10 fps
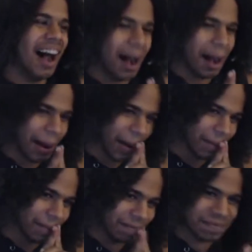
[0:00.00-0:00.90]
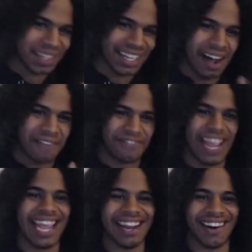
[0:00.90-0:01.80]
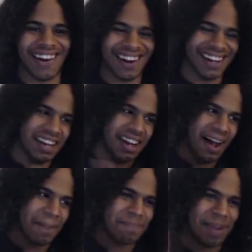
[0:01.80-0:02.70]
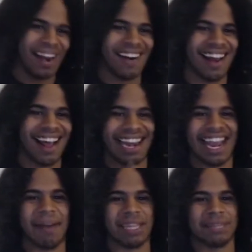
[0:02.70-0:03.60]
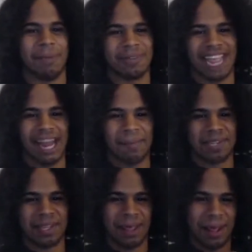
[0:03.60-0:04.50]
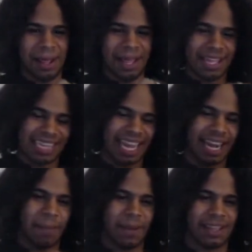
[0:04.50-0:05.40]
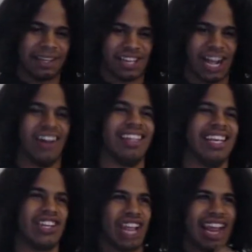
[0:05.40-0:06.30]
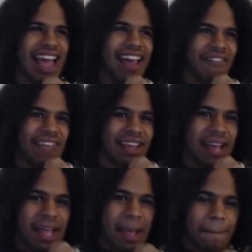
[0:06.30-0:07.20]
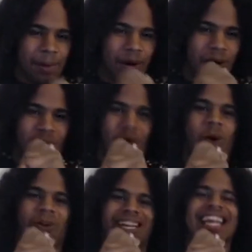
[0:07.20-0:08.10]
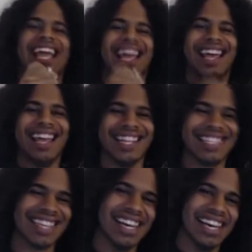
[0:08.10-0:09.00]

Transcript: a fan art of Peridot and Amethyst both tied up with a child leash and having Pearl holding it.